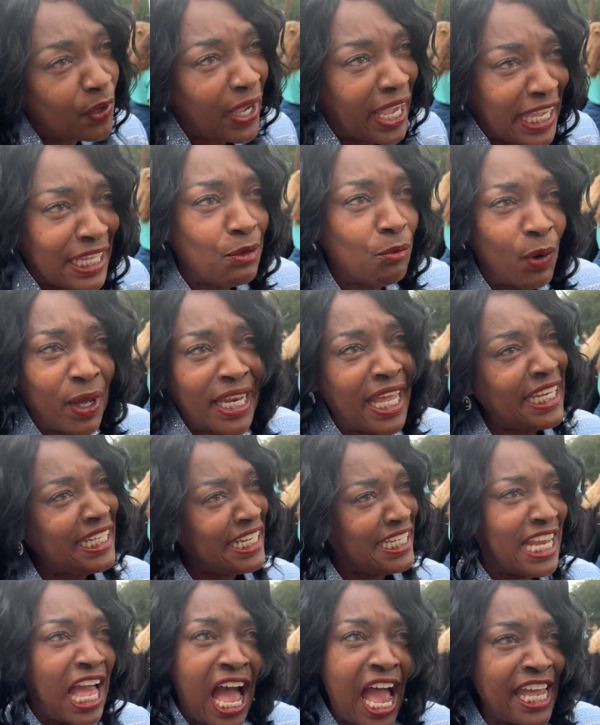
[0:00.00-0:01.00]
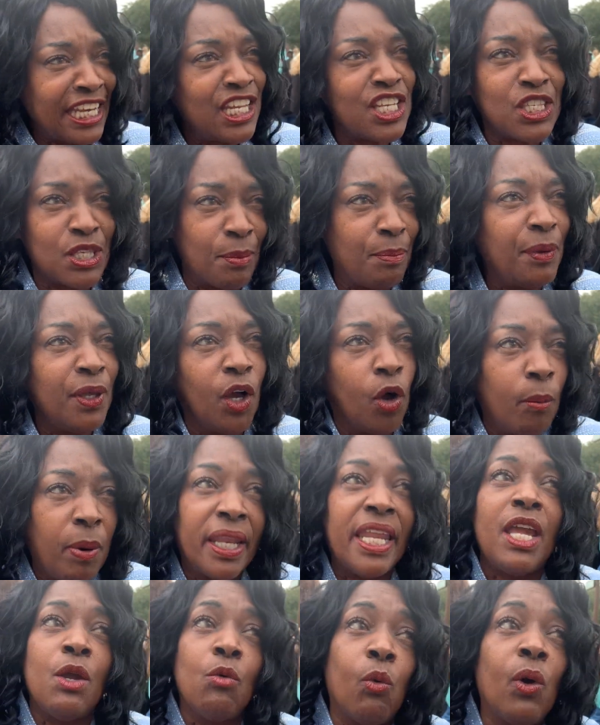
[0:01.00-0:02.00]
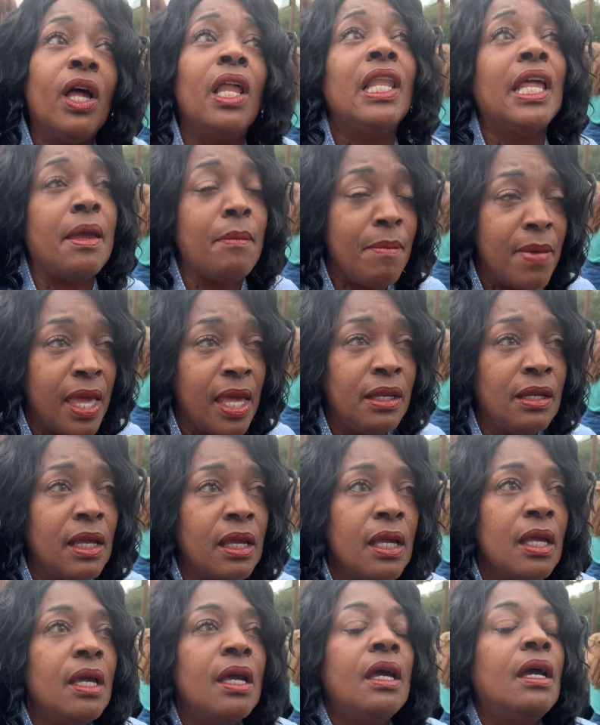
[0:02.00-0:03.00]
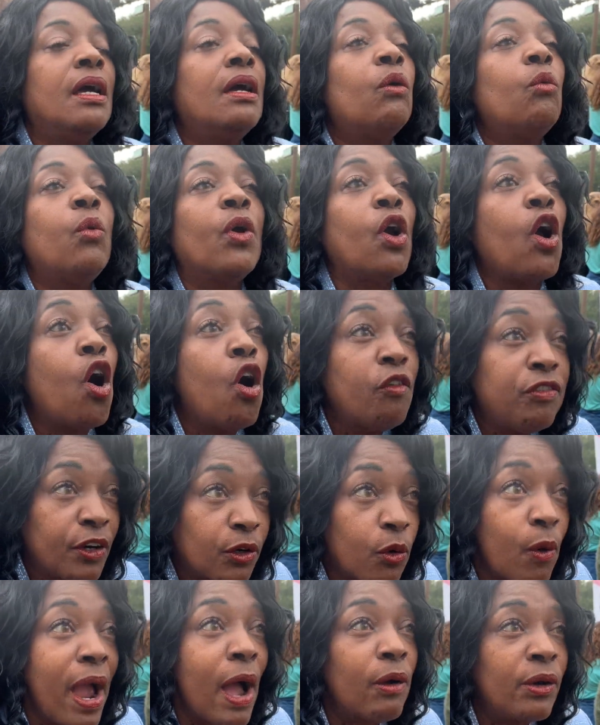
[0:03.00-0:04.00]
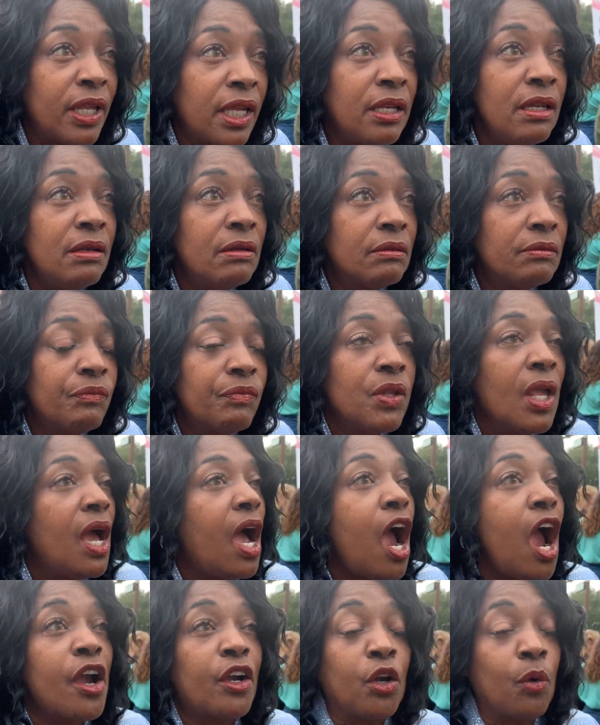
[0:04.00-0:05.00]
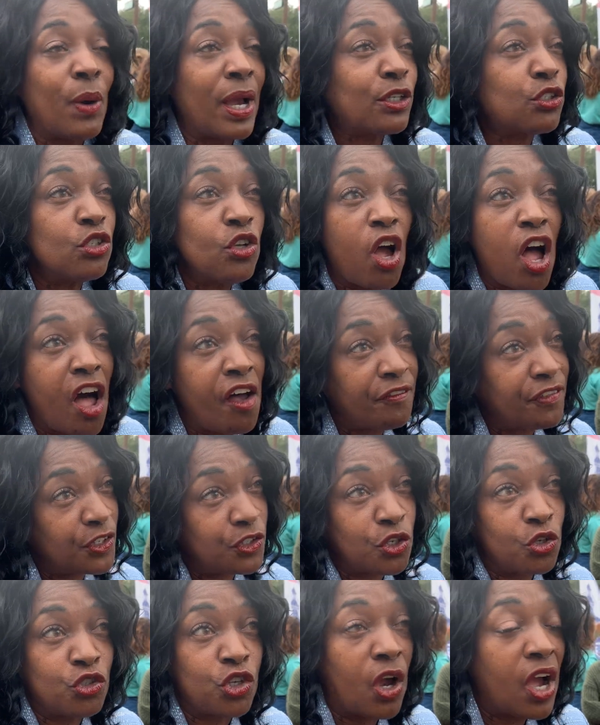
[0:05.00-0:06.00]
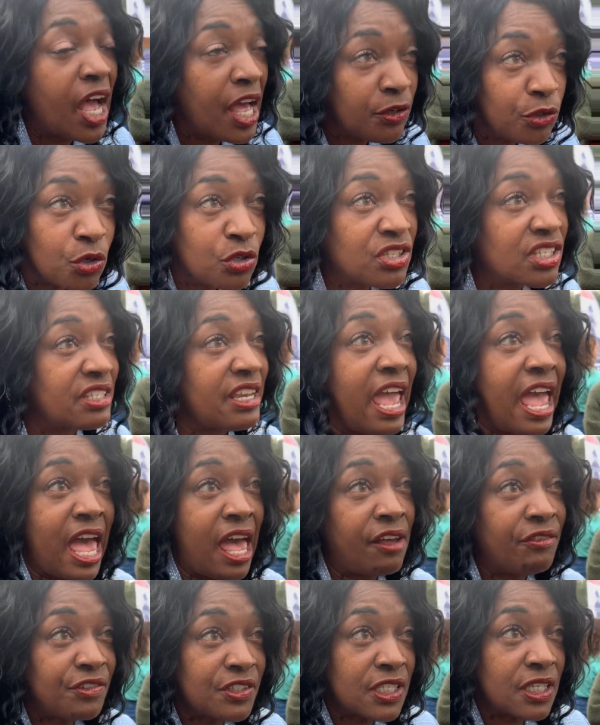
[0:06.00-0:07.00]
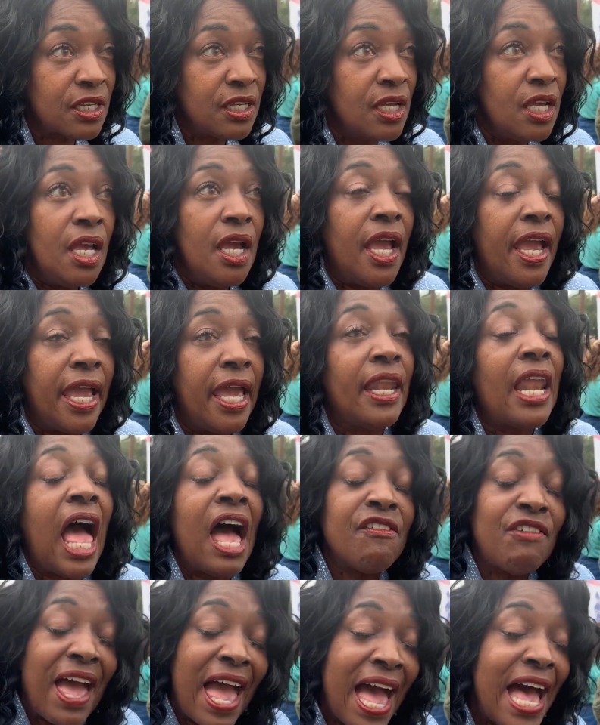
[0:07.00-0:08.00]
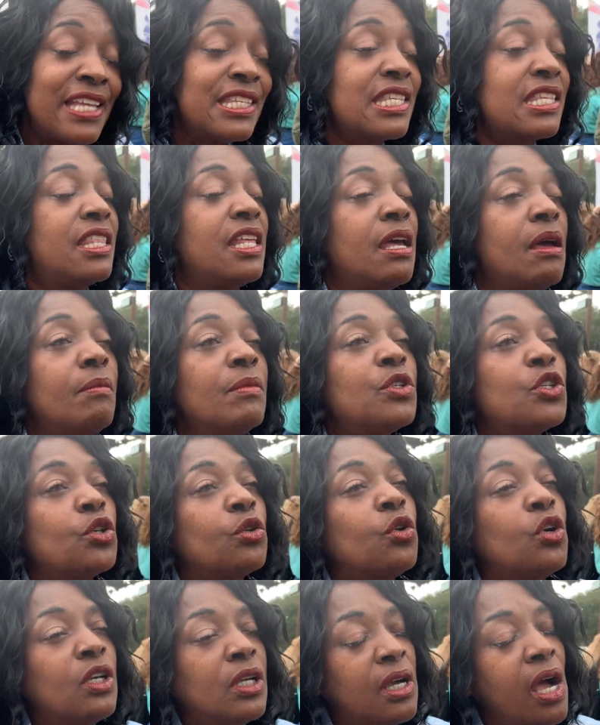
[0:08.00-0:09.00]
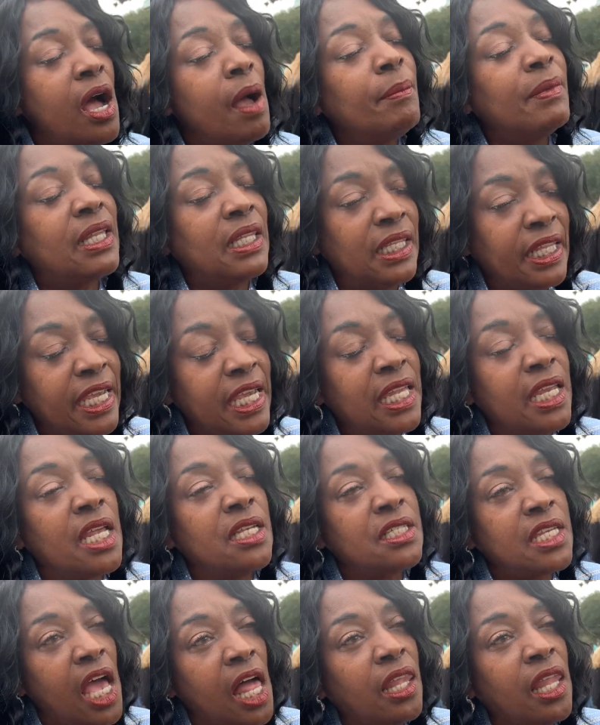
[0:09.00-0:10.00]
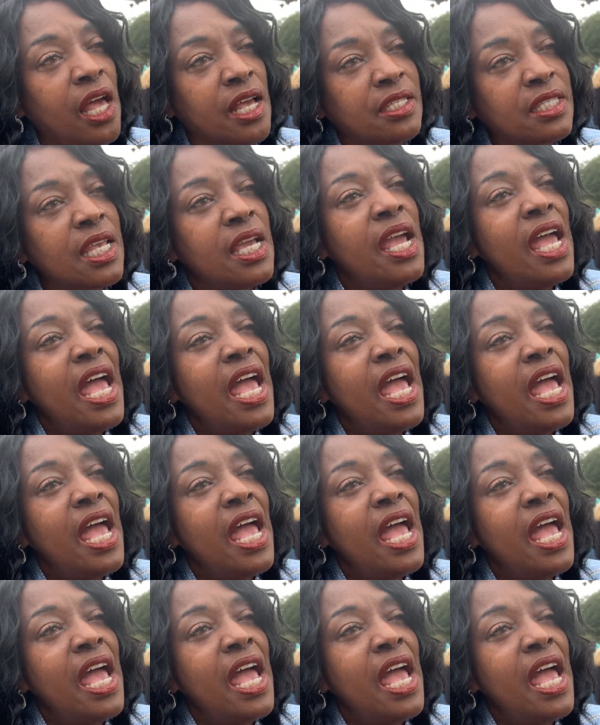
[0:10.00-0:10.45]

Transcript: 189 is the bill, but he will admit we're overcrowded, our correctional officers are understaffed, and I've asked them to come clean and tell us